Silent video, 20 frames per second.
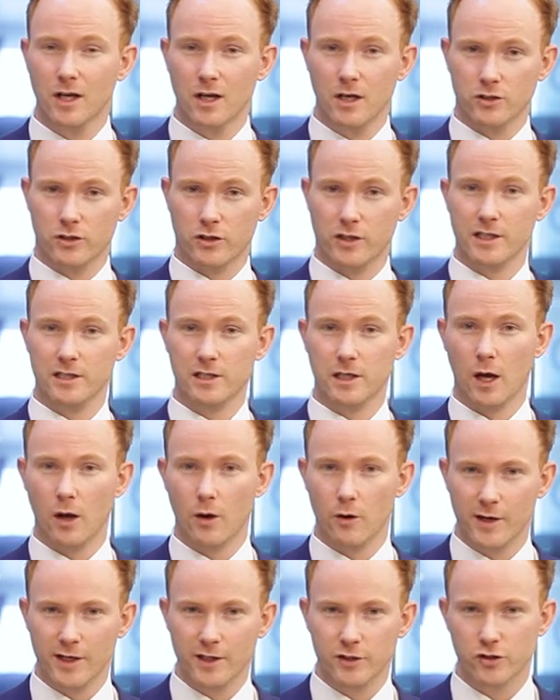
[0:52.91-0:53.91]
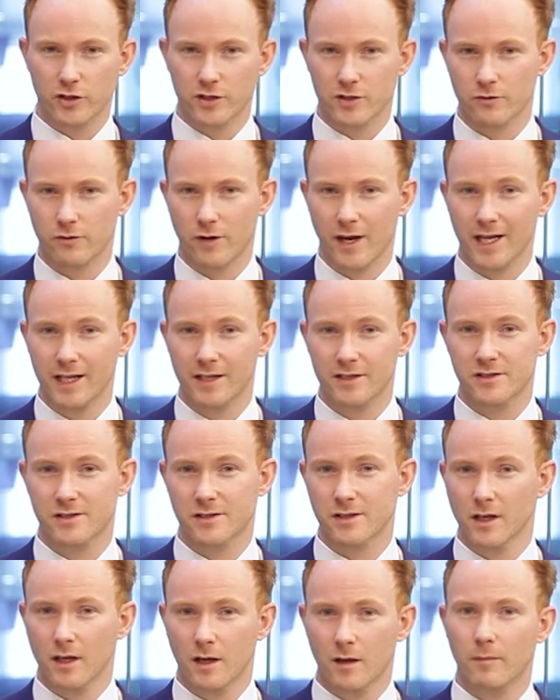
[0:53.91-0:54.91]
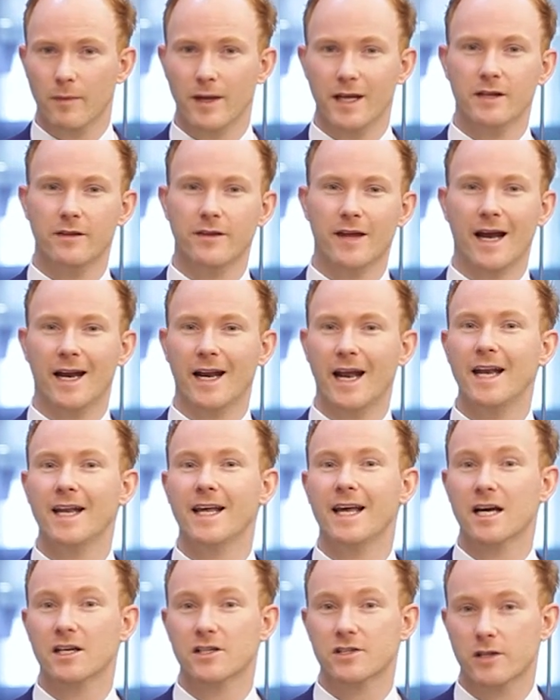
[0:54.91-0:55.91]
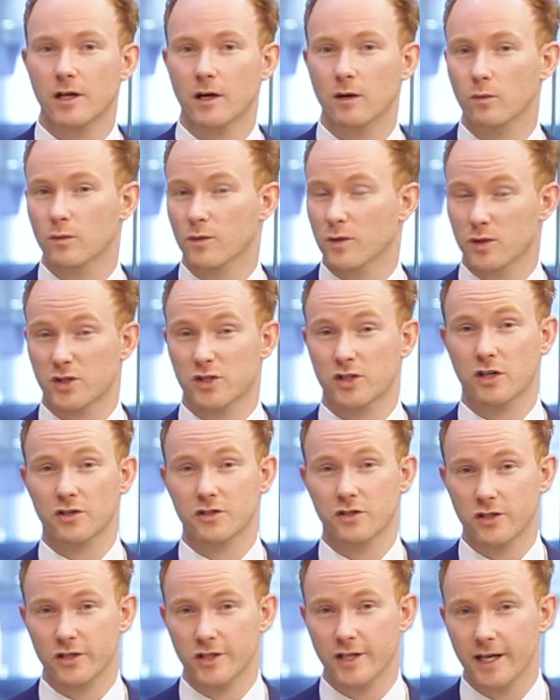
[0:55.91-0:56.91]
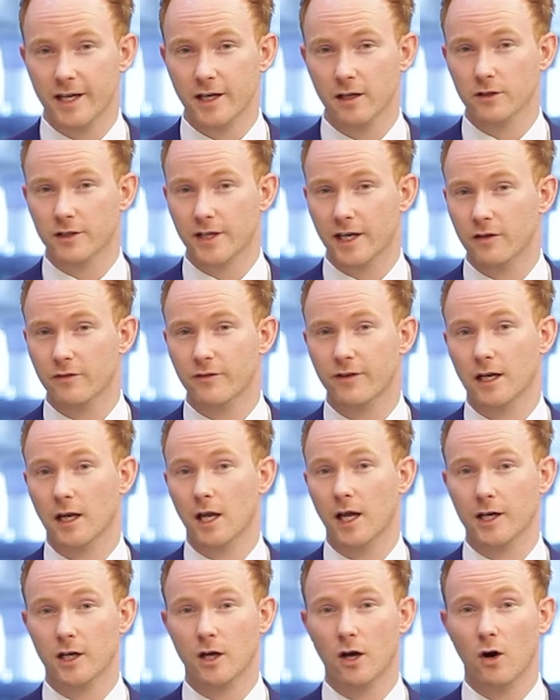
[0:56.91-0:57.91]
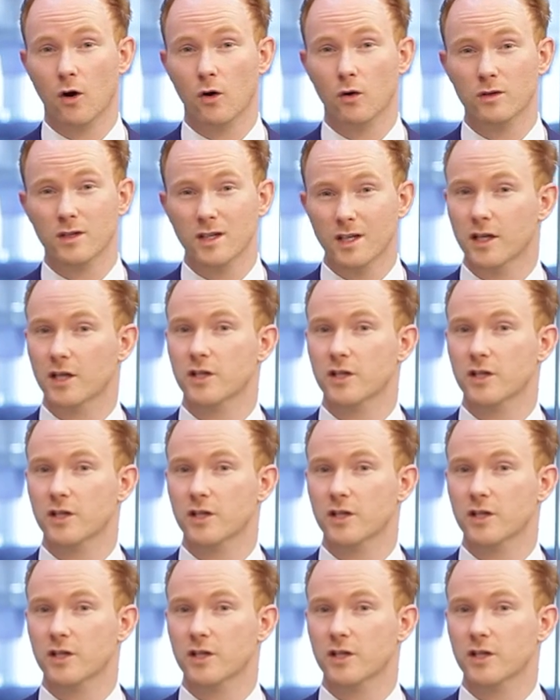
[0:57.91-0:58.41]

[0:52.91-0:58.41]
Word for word: So these lower interest rates mean that any asset which doesn't yield anything like gold